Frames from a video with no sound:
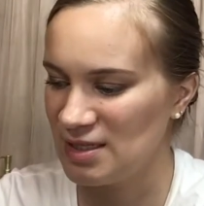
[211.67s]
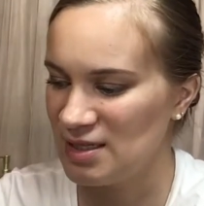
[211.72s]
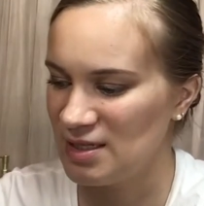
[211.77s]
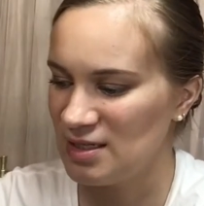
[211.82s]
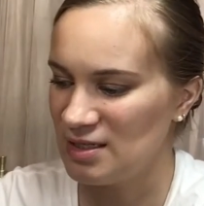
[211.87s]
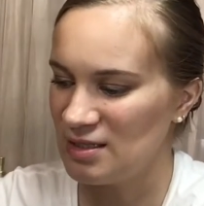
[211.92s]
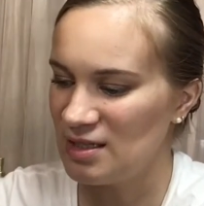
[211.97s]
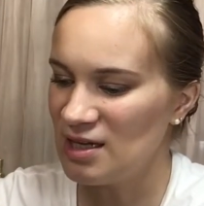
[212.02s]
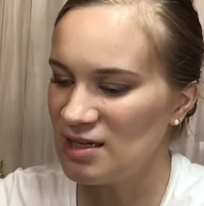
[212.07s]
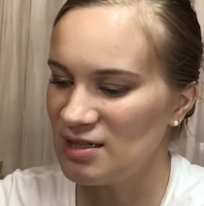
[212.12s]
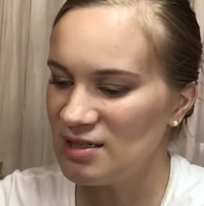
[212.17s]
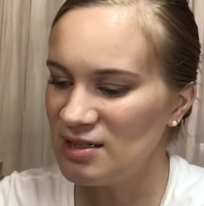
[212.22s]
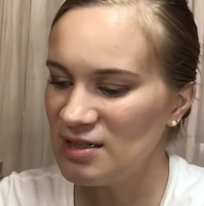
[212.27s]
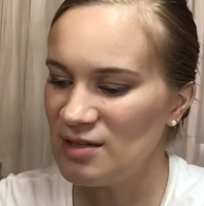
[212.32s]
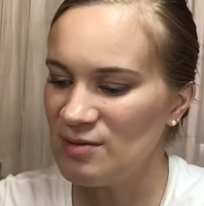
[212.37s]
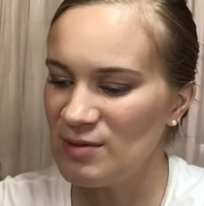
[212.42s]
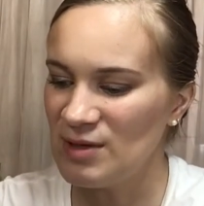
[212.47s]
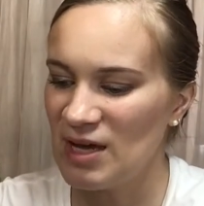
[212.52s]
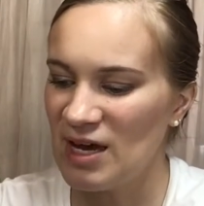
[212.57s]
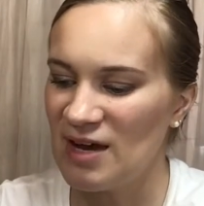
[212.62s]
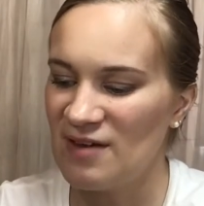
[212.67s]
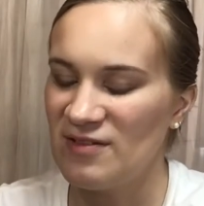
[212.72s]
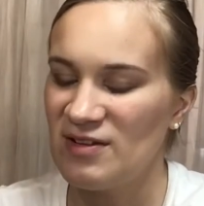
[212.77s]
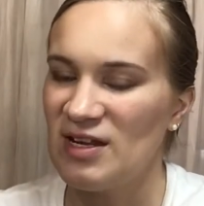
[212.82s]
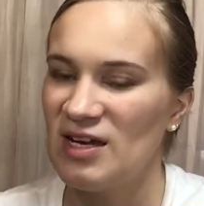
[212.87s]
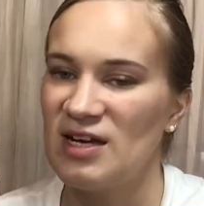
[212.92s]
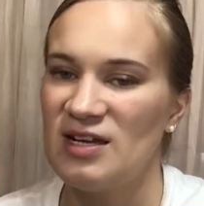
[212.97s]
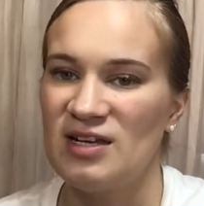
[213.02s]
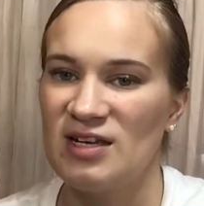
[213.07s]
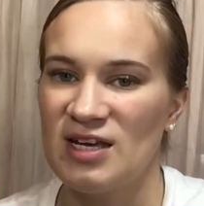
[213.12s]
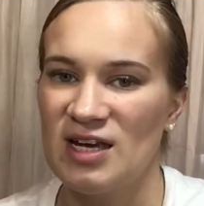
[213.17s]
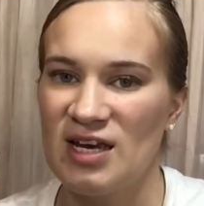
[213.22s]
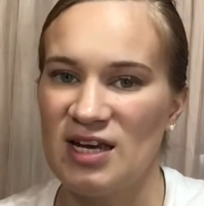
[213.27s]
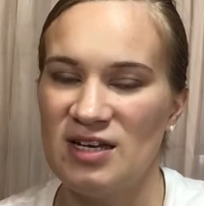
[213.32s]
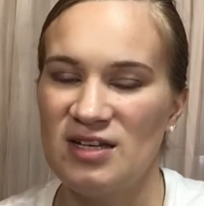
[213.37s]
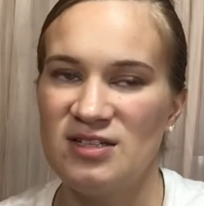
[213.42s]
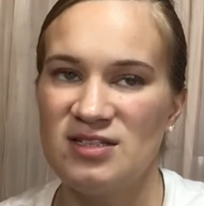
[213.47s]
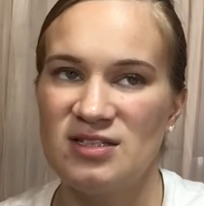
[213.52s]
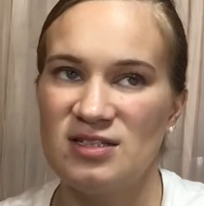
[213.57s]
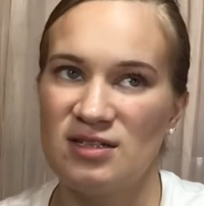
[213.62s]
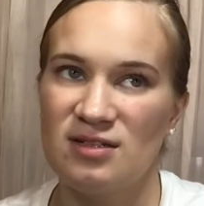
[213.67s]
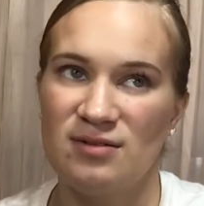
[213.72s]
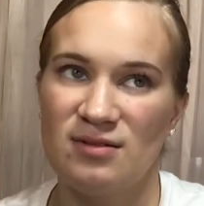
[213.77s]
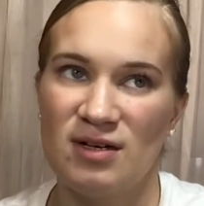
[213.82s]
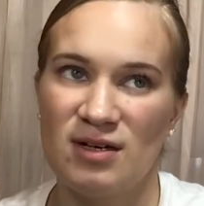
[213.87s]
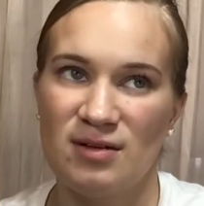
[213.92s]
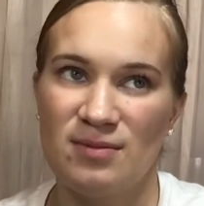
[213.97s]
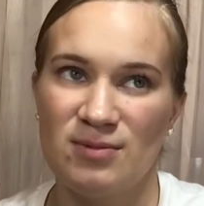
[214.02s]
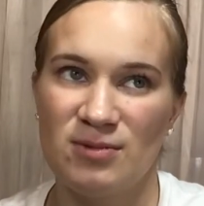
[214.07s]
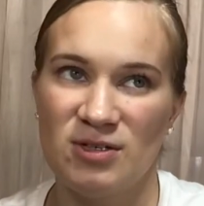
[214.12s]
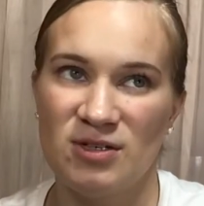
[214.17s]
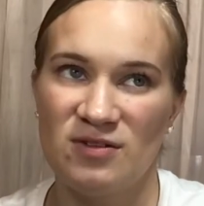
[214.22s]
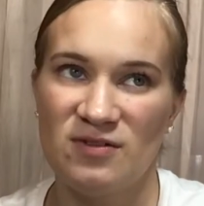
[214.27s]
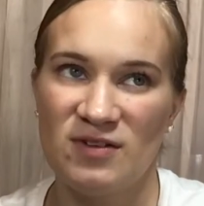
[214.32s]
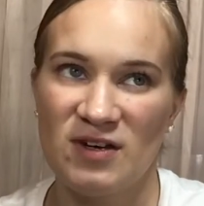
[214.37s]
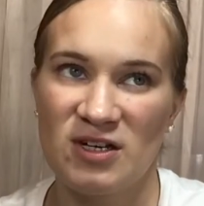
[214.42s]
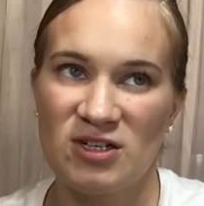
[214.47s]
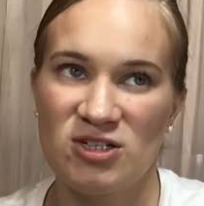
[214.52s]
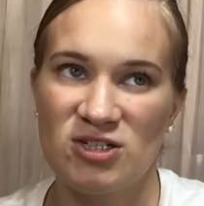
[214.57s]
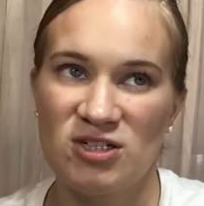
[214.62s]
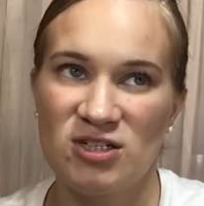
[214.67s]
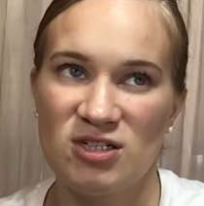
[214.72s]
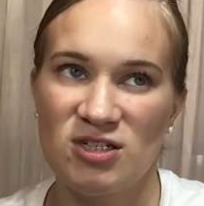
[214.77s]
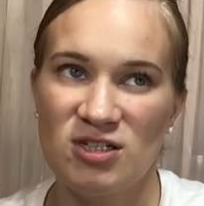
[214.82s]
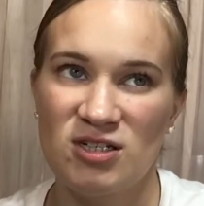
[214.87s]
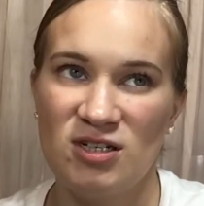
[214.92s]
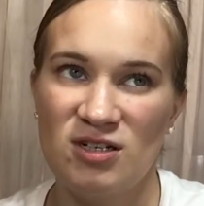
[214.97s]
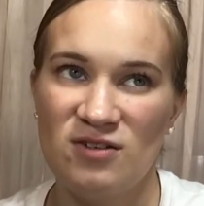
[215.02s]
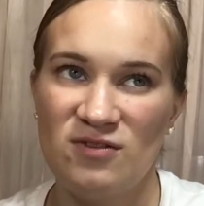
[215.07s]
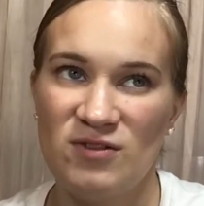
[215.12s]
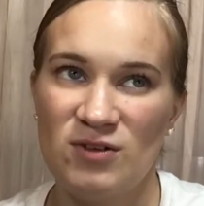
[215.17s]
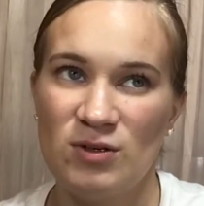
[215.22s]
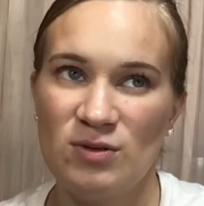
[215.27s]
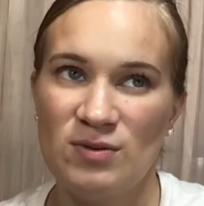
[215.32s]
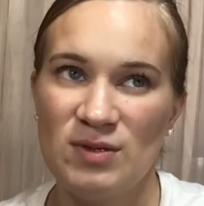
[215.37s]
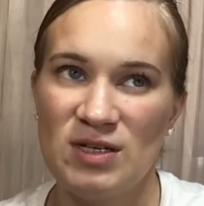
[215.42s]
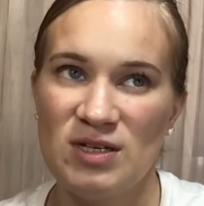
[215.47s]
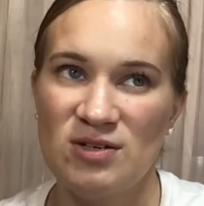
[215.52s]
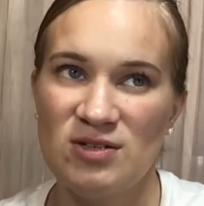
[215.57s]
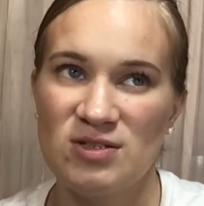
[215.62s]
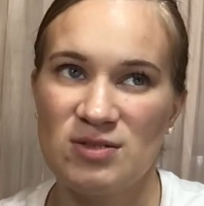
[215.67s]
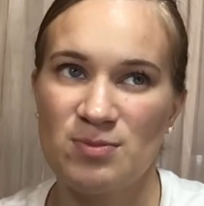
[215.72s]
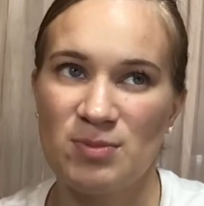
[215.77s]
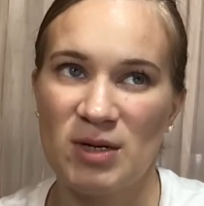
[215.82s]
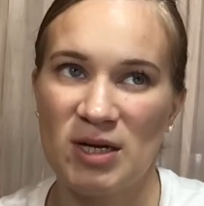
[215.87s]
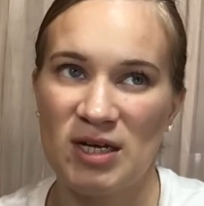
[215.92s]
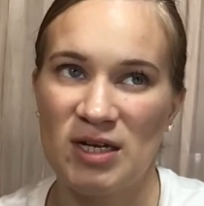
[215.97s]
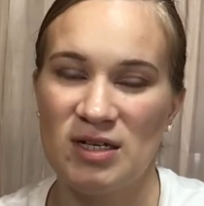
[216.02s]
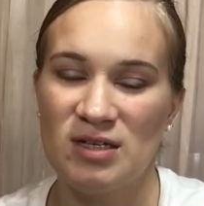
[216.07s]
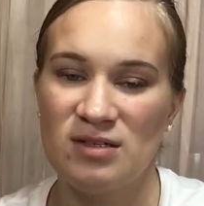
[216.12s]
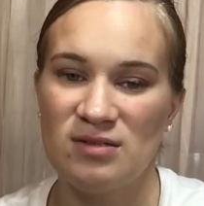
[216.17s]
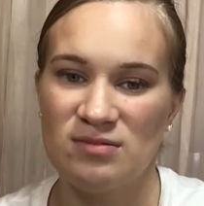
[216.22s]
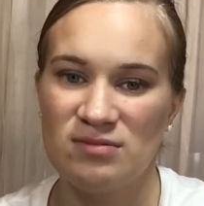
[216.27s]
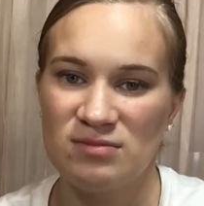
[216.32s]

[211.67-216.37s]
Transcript: Luckily, we haven't had a case in our prefecture in a few weeks, but